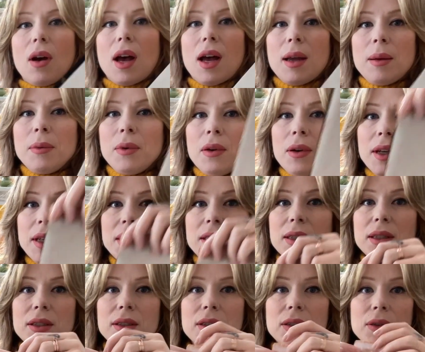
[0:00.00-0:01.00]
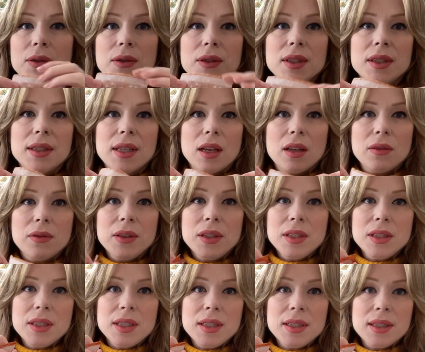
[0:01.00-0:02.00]
I'm going to do
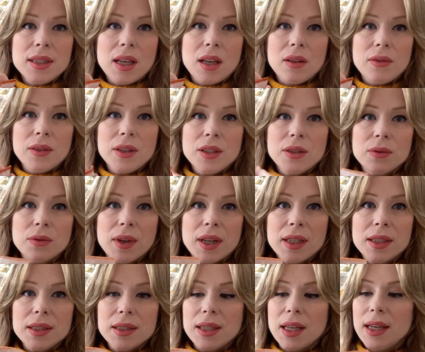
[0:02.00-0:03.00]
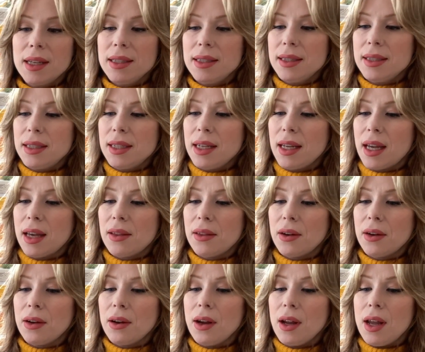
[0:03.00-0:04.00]
salvage to salvage, right sides
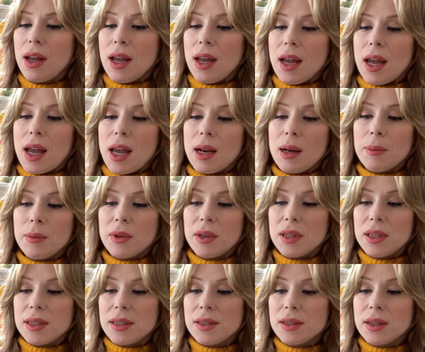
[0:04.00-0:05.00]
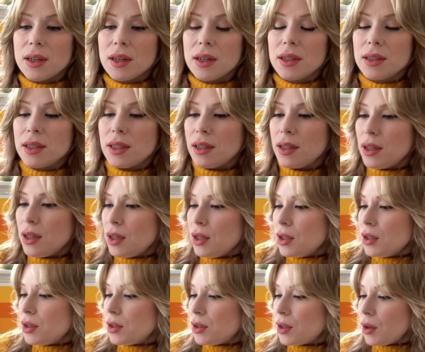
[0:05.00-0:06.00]
together, and I'm going to start
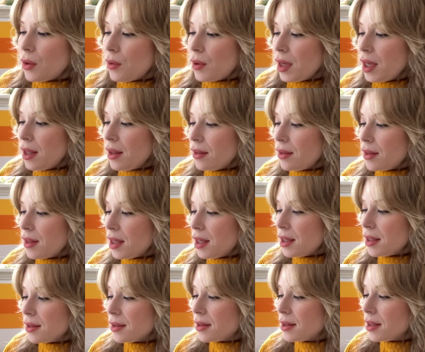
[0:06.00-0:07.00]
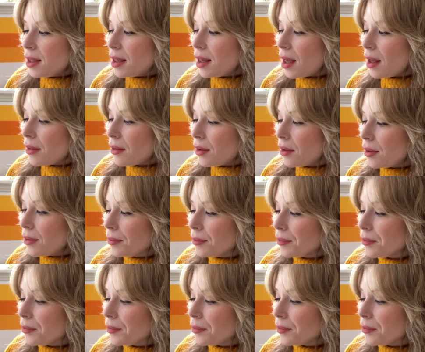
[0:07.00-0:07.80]
sewing these together.